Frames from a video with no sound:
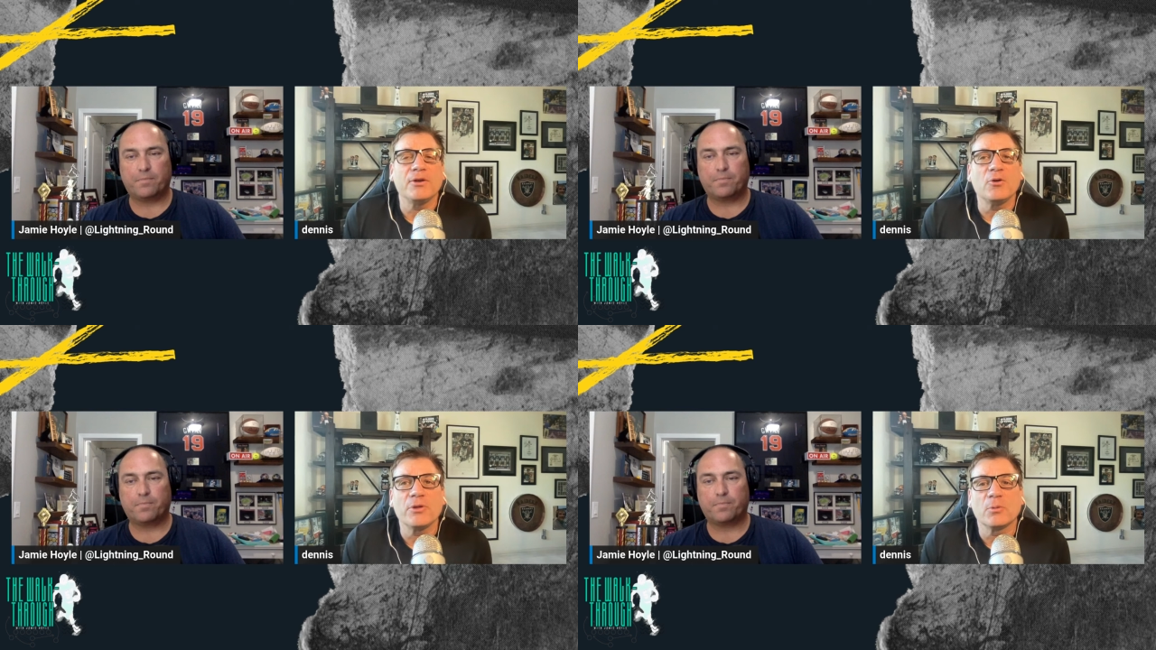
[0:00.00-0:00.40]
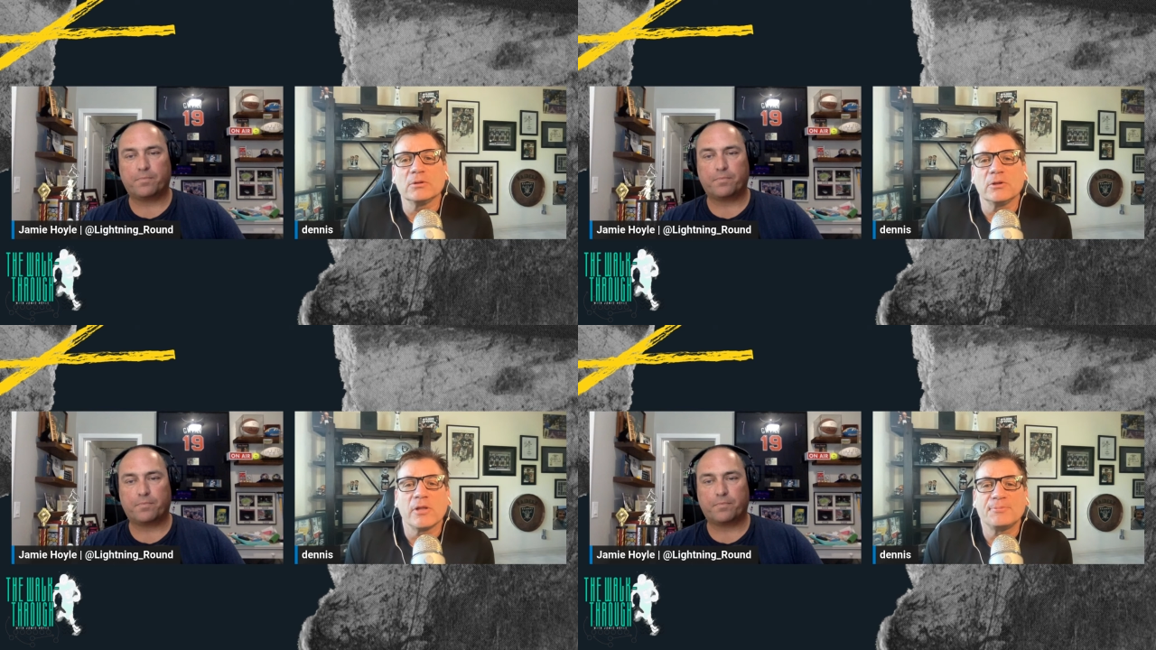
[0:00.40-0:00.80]
Speaker 1: I know they were a
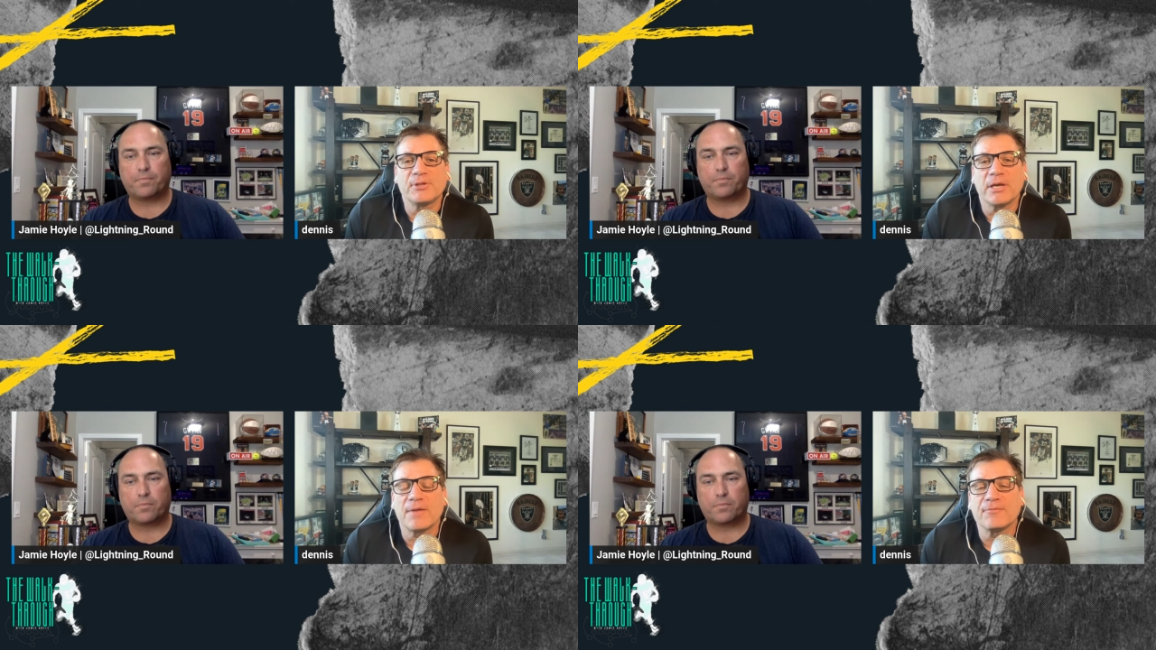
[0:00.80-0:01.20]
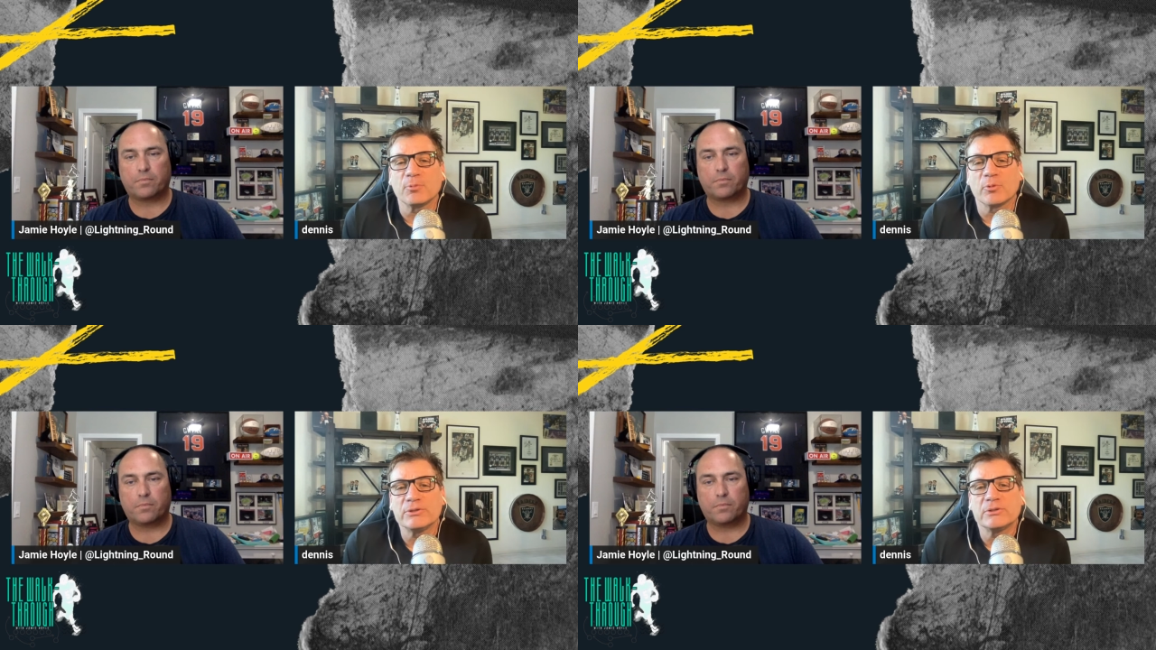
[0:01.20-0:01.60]
little upset after
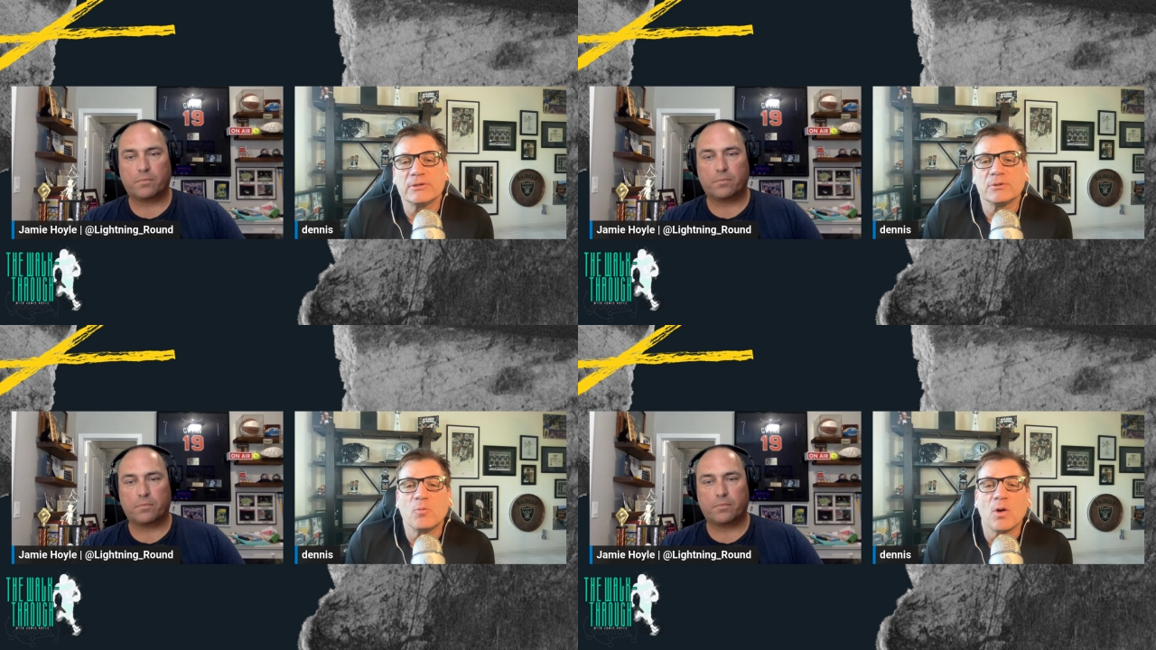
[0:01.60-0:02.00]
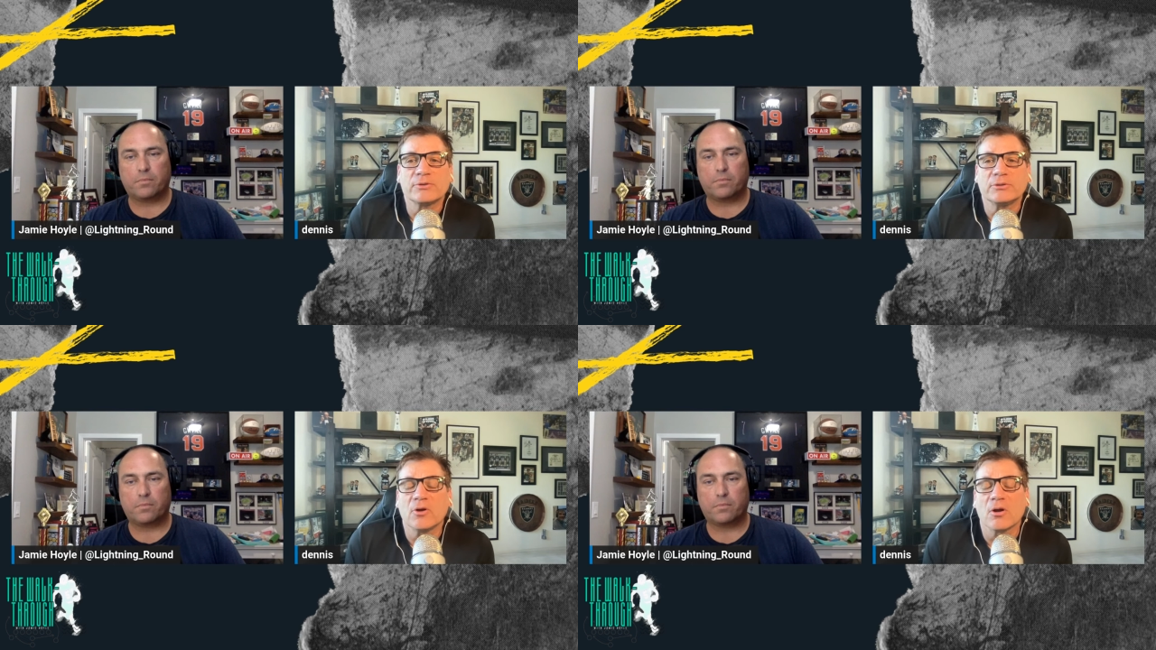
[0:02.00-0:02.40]
preseason
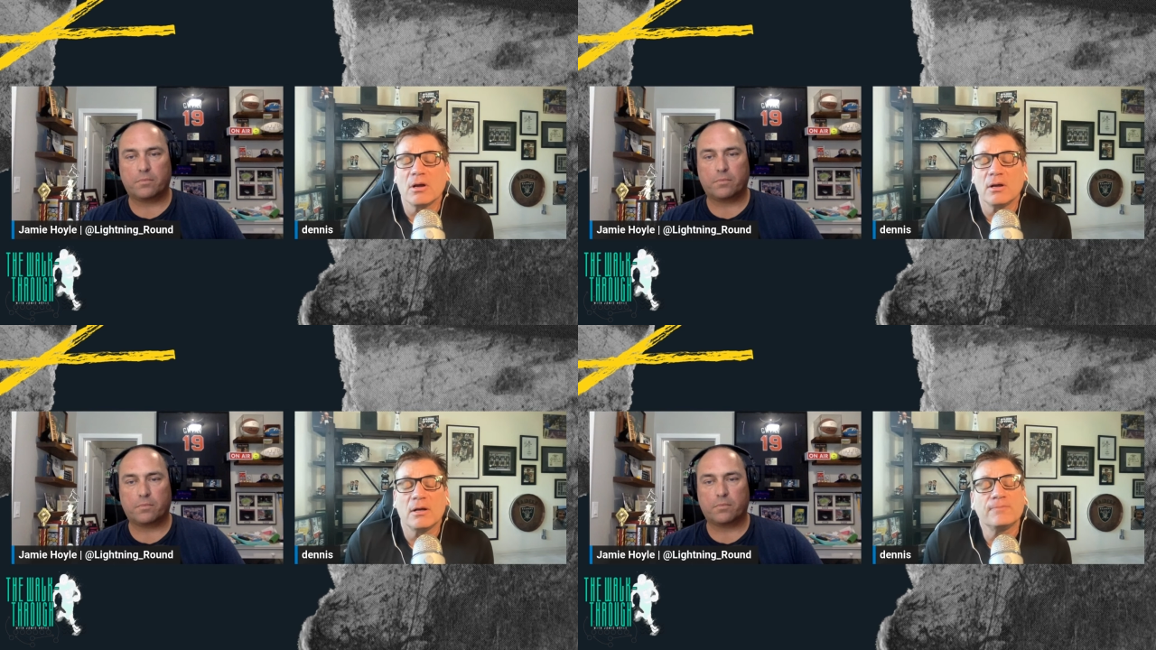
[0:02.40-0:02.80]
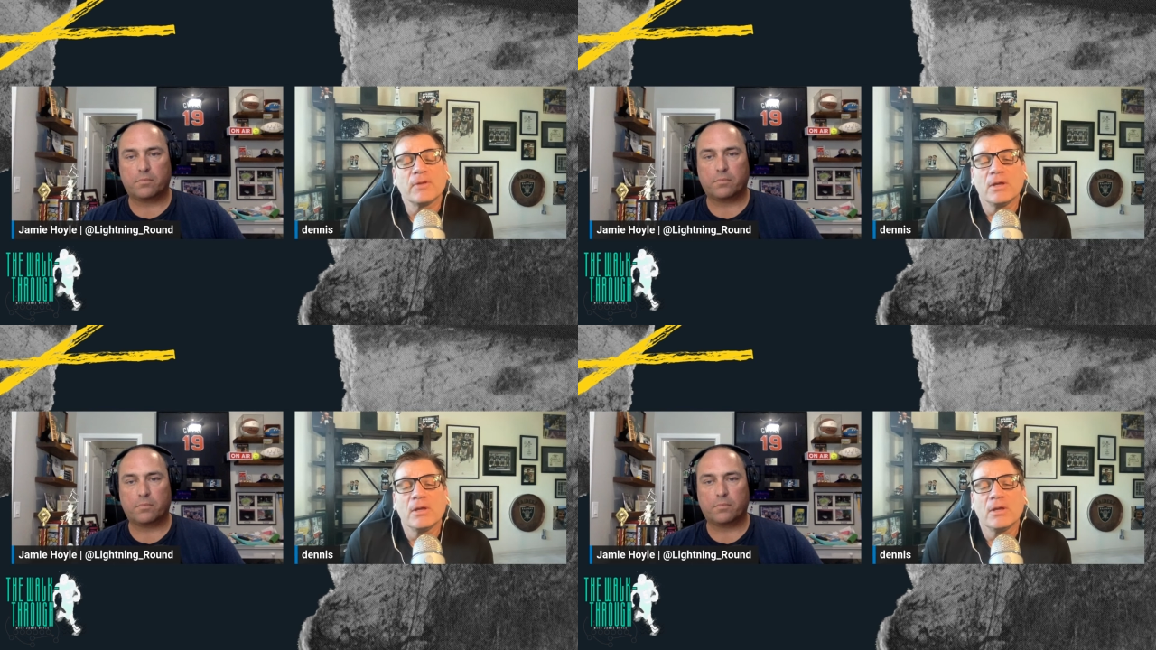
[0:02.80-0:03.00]
watching Gar- uh,